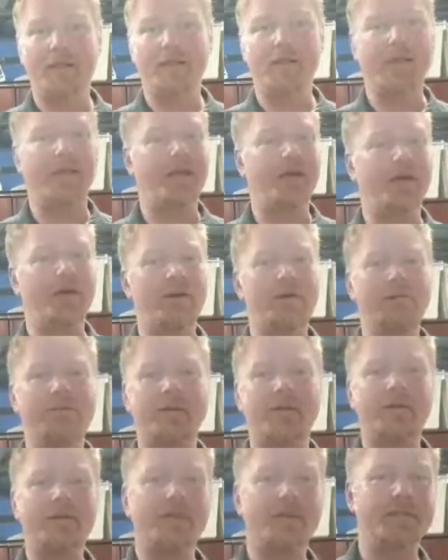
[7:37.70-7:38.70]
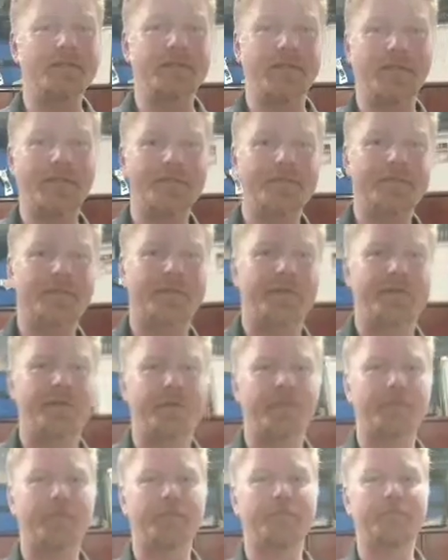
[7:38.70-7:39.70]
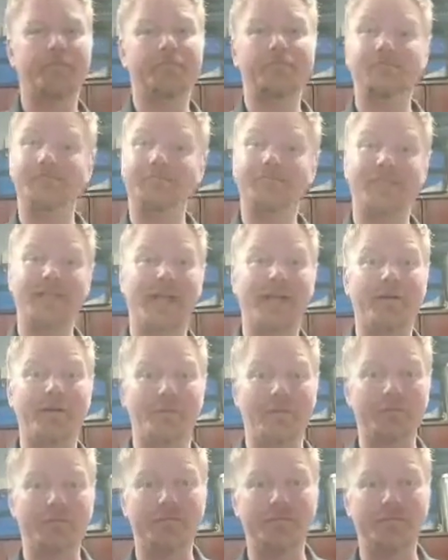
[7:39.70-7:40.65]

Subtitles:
They all follow the same circular cycle.